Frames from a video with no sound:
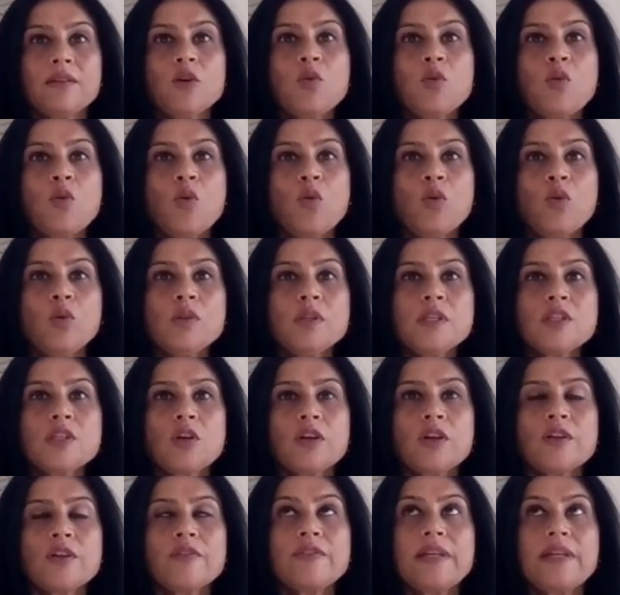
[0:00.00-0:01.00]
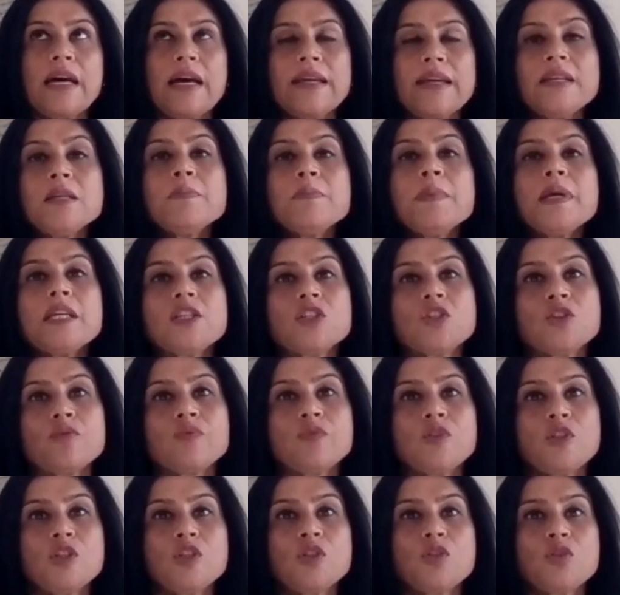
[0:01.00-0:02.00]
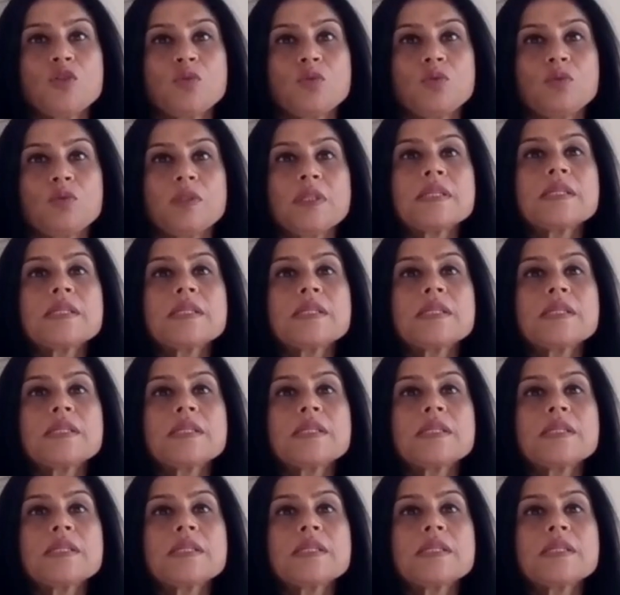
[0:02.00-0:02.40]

The whole sort of dynamic shifted to